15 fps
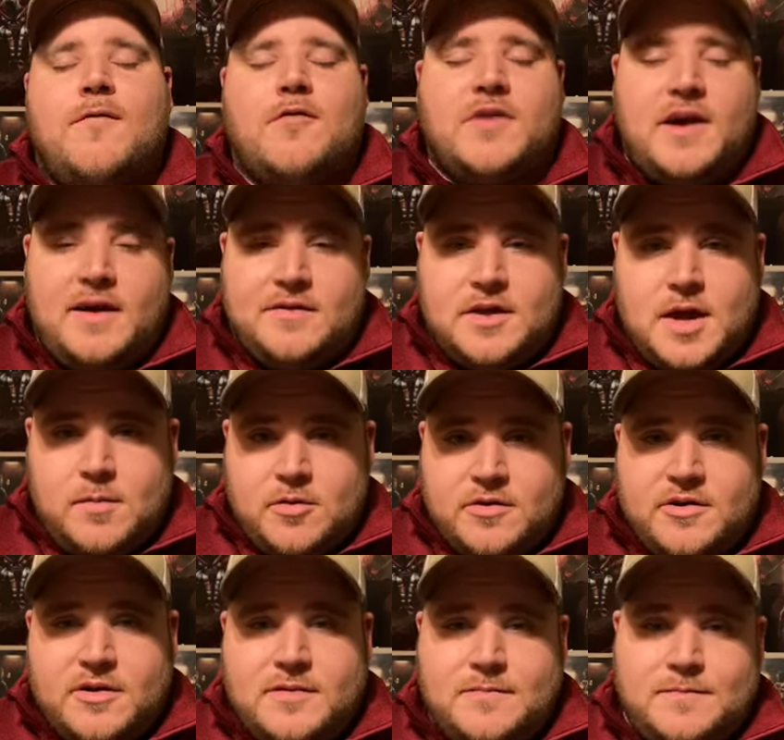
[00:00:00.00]
Day in the
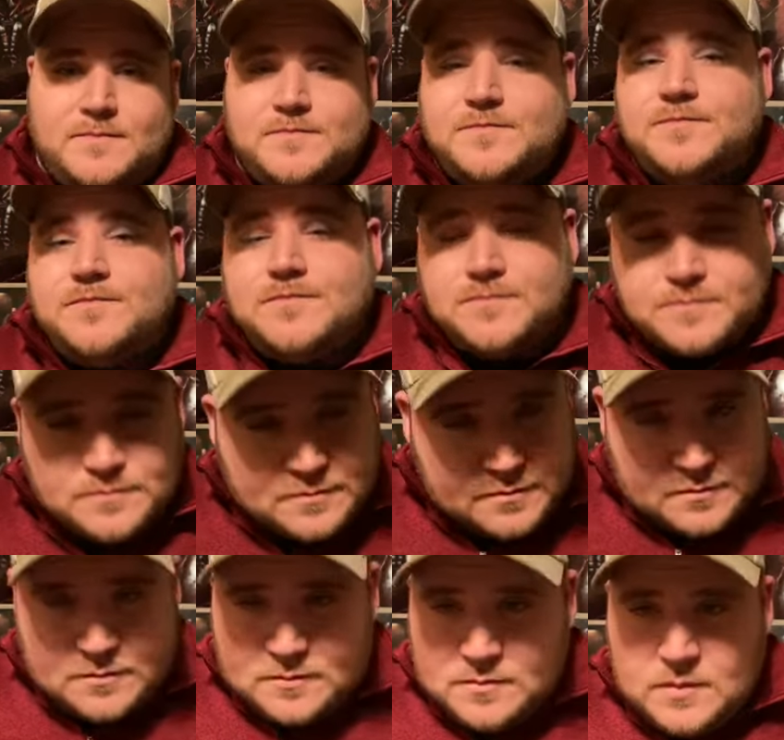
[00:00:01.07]
Neighborhood.
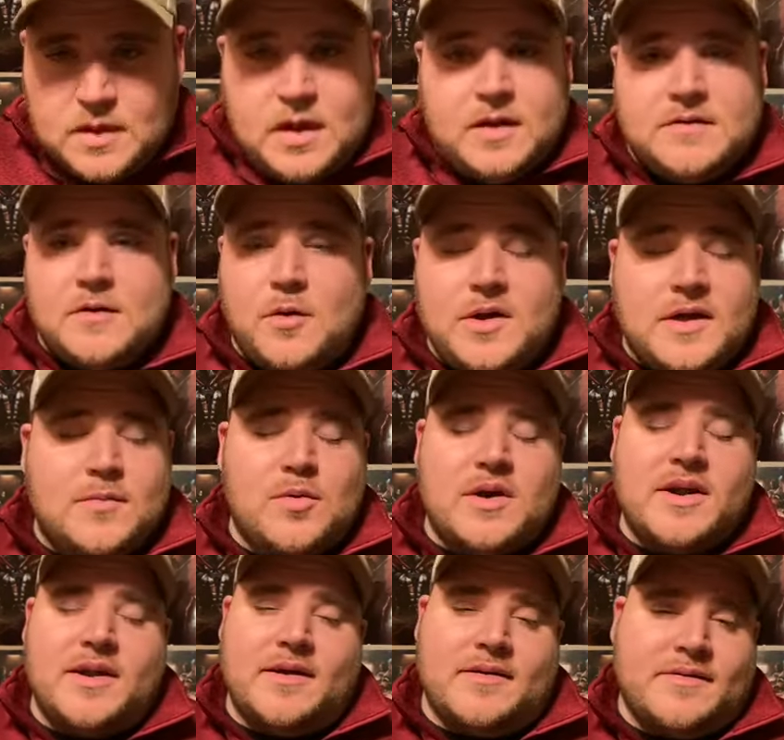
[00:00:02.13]
So it is what
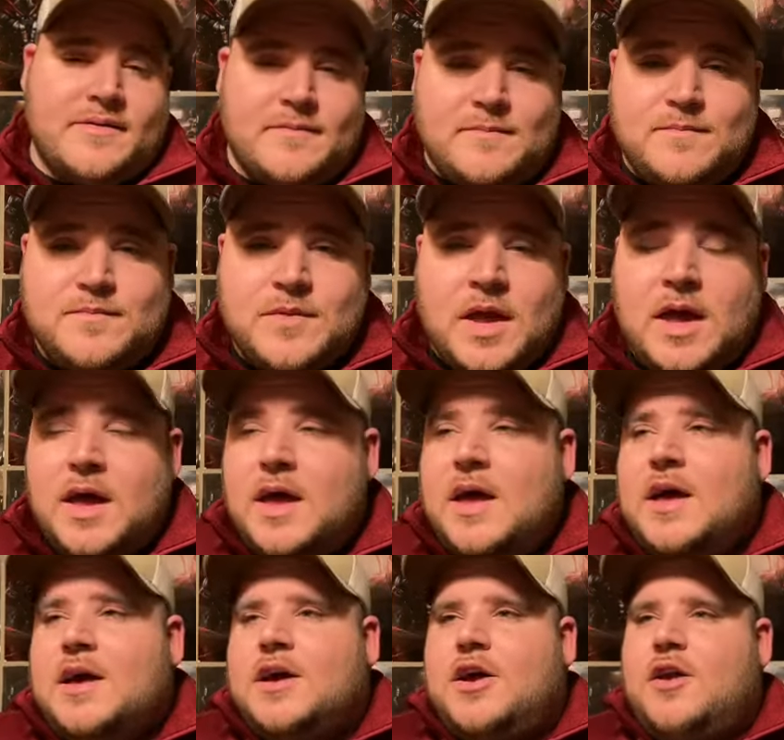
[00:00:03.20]
it is.
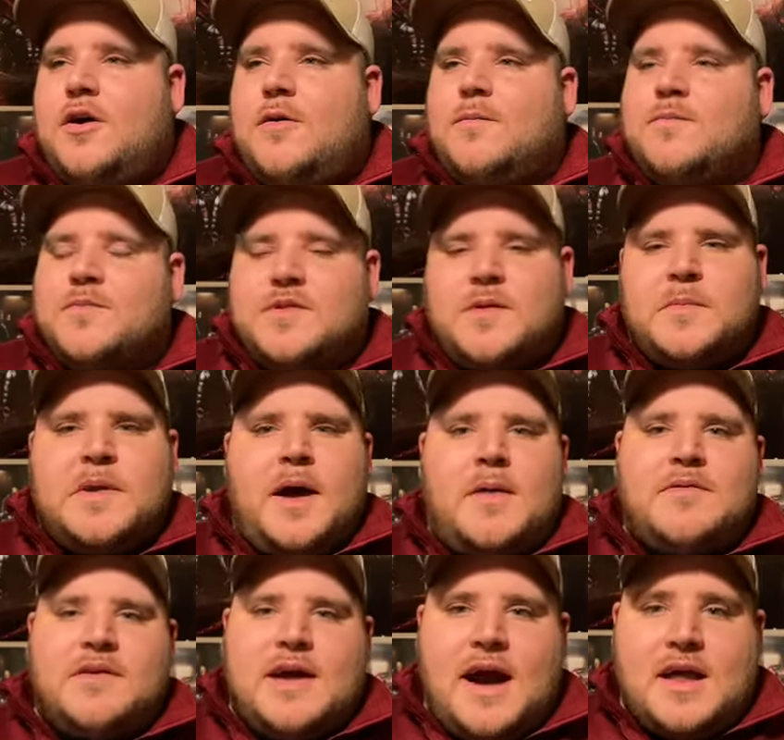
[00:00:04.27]
Sometimes
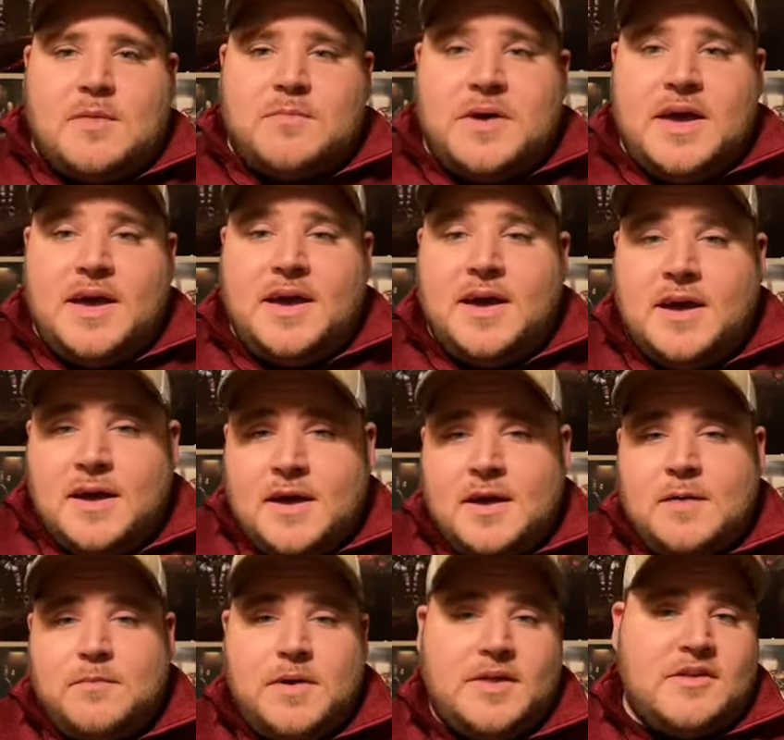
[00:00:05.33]
you gotta be
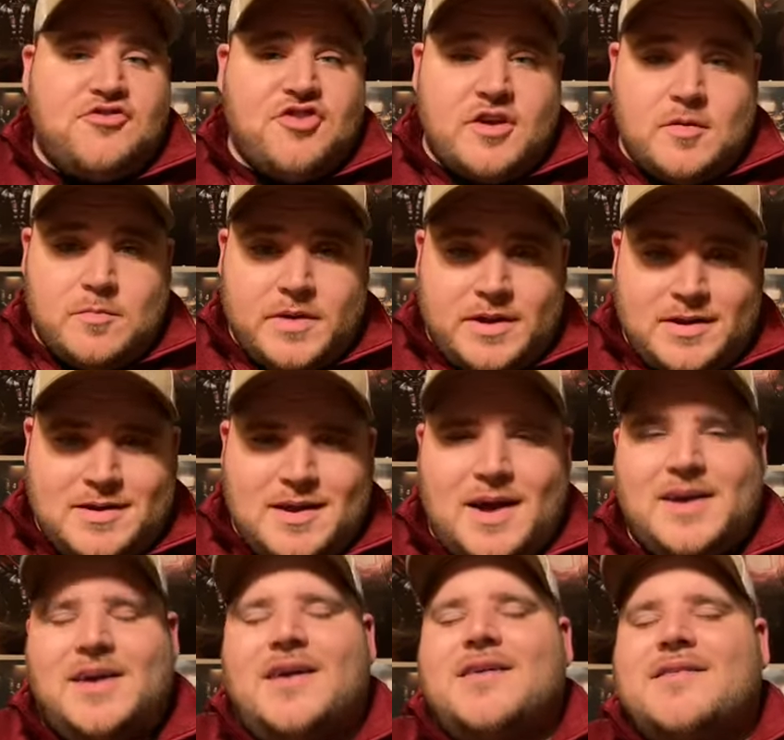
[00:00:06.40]
the gentleman, I
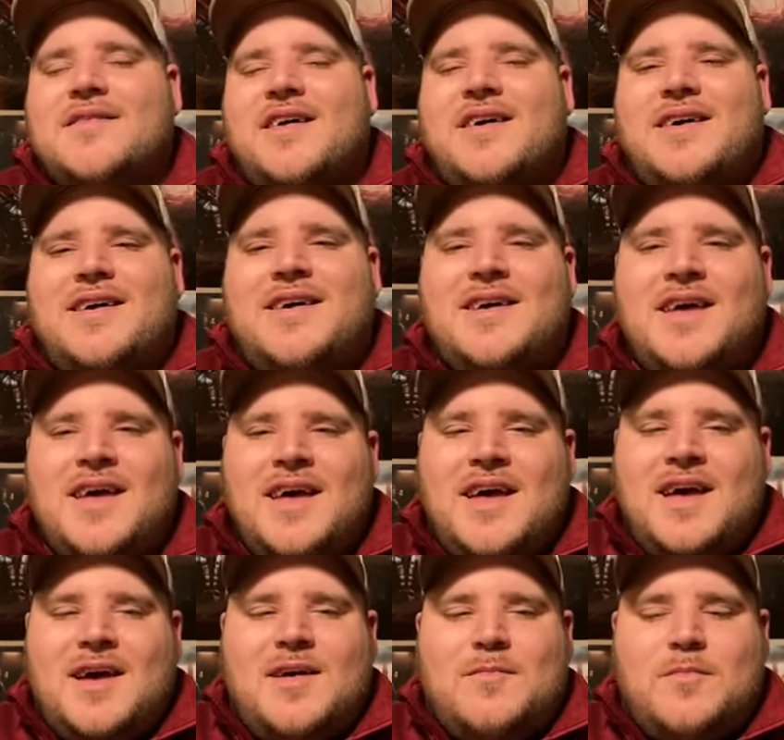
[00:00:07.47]
guess.
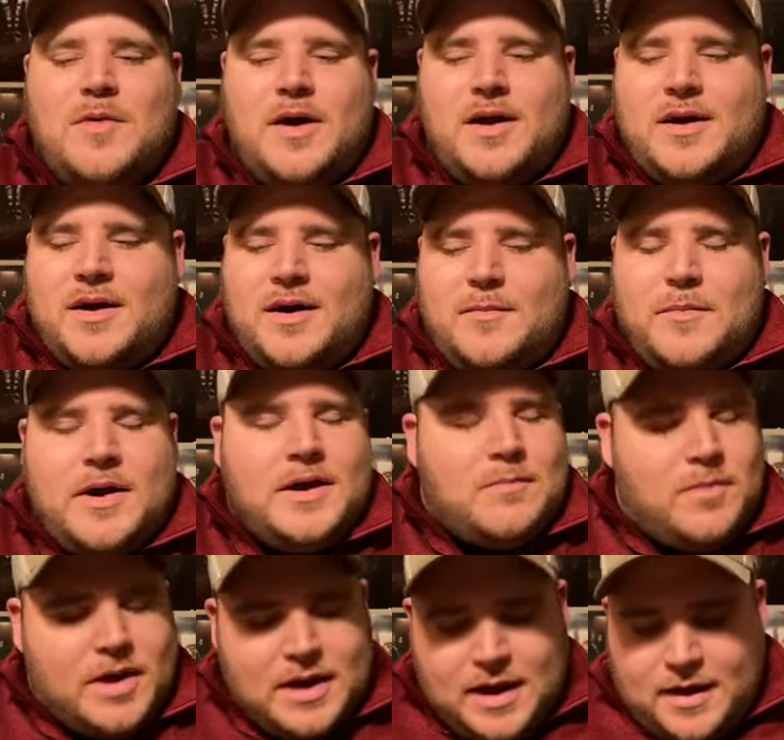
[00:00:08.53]

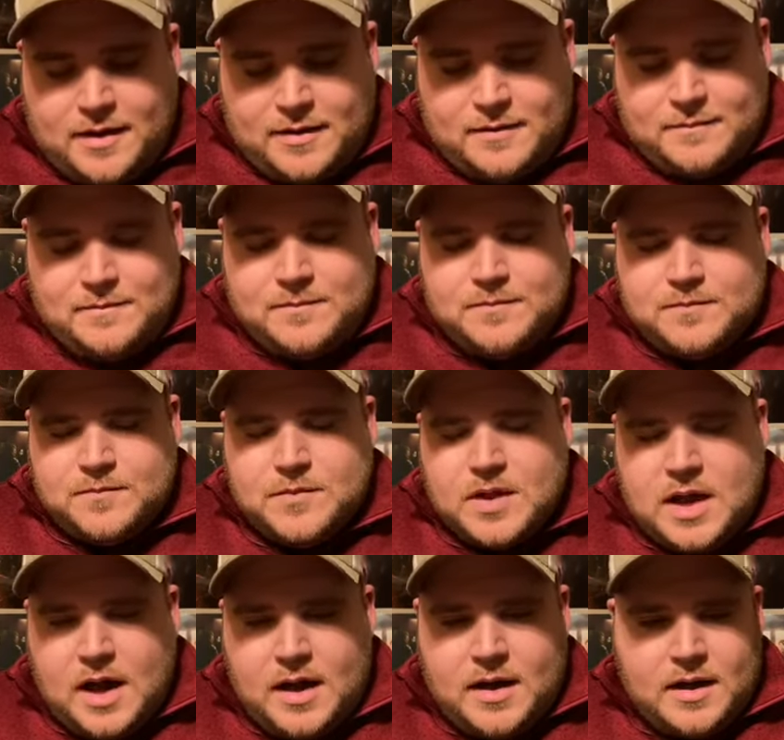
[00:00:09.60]
but yeah,
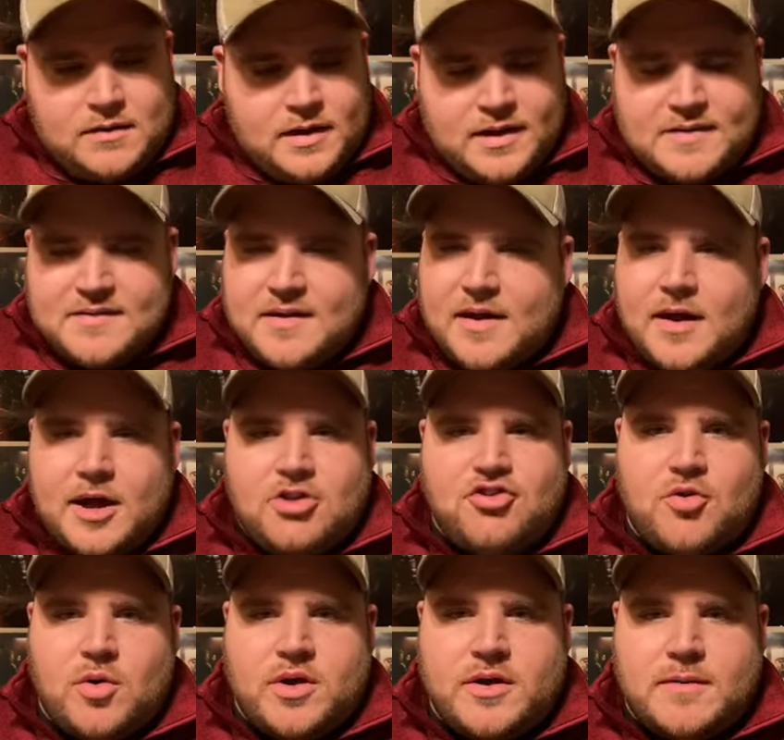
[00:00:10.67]
like I said, I
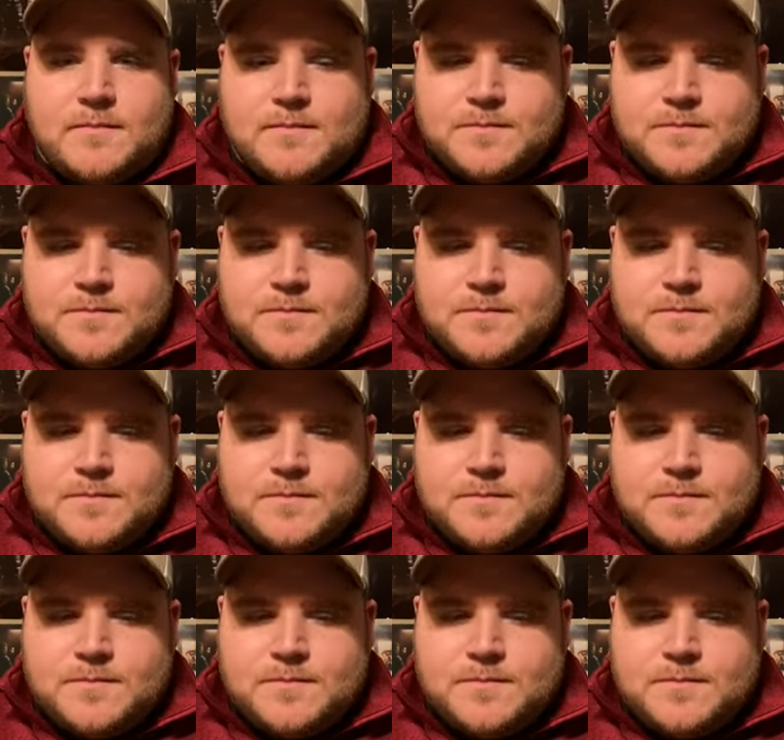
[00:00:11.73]
enjoyed it.